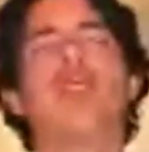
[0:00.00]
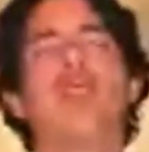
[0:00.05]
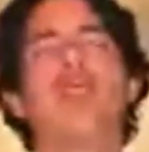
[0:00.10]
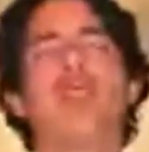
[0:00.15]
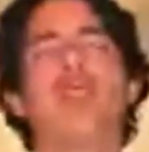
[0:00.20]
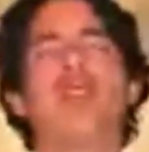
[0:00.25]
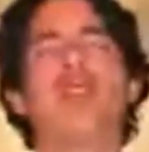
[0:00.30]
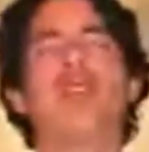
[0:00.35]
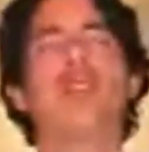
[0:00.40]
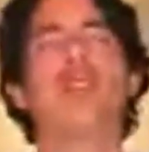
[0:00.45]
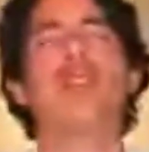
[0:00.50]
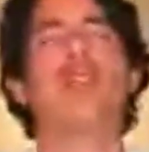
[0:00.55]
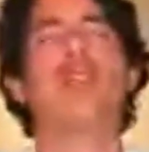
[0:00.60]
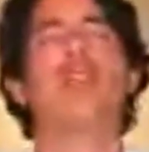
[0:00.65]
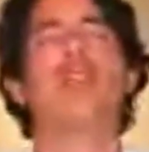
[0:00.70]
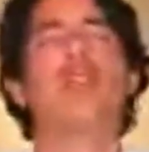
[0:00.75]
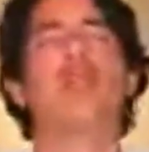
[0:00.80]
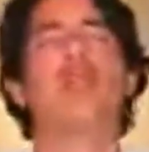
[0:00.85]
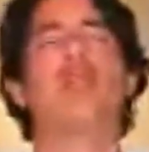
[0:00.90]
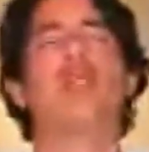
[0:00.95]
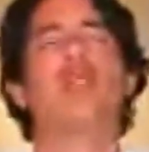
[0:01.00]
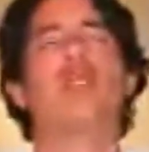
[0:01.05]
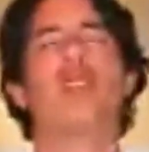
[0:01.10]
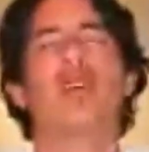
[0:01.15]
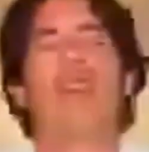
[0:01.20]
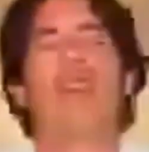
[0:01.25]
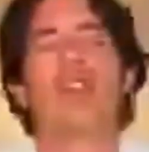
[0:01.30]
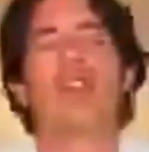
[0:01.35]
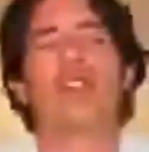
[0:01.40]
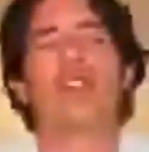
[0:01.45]
caresses and
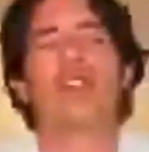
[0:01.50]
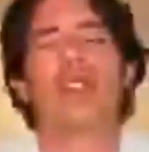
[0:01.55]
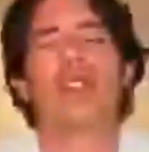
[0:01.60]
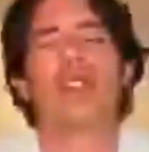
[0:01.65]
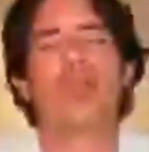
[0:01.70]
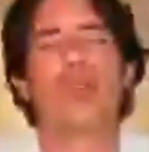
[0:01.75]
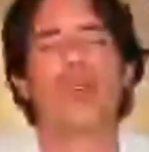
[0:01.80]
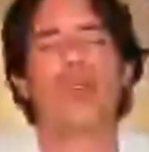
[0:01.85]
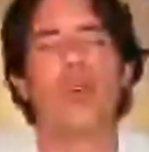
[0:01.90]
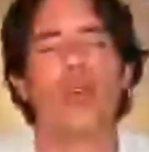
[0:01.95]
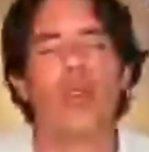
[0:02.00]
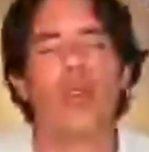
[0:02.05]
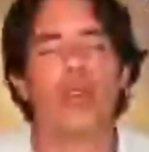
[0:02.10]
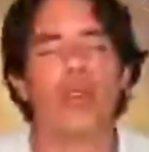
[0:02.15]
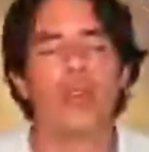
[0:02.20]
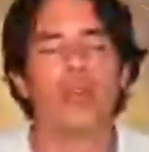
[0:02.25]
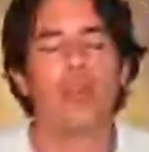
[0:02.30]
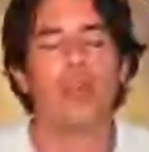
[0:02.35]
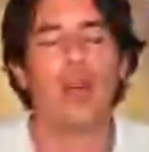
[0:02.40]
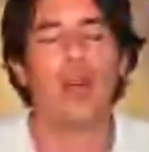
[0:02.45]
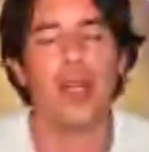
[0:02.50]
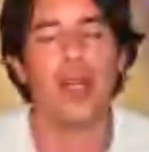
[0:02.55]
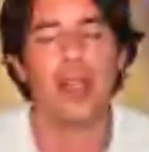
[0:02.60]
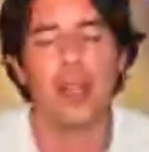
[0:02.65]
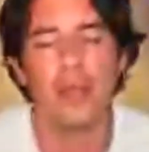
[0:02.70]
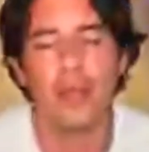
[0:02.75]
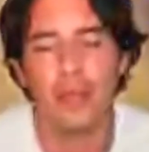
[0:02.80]
massage to all your body.